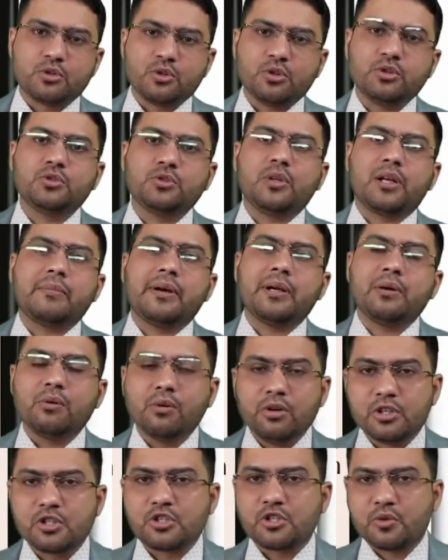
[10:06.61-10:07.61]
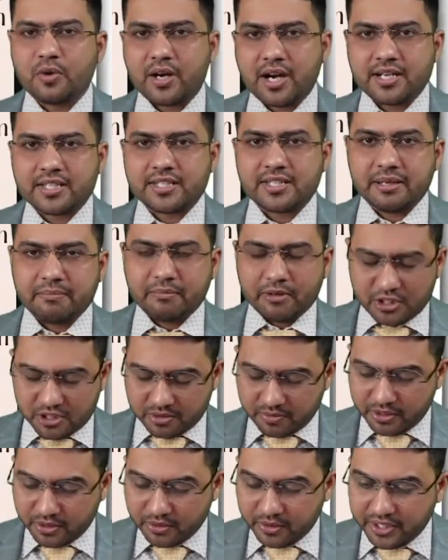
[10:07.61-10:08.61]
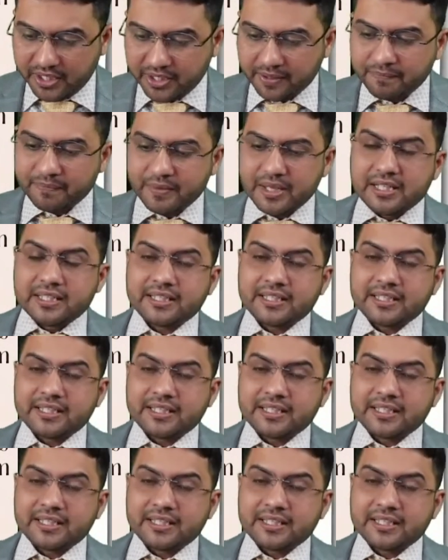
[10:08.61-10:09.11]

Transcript: those who are my old students, they must be knowing